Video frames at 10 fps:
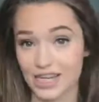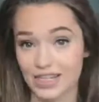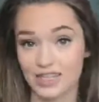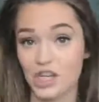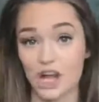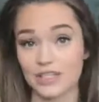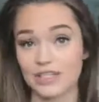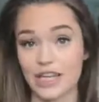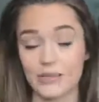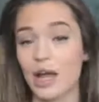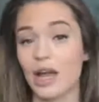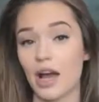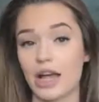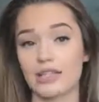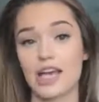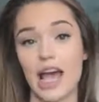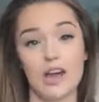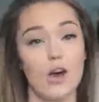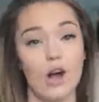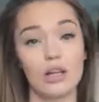It does not sting my eyes
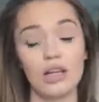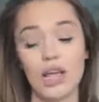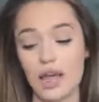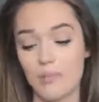at all,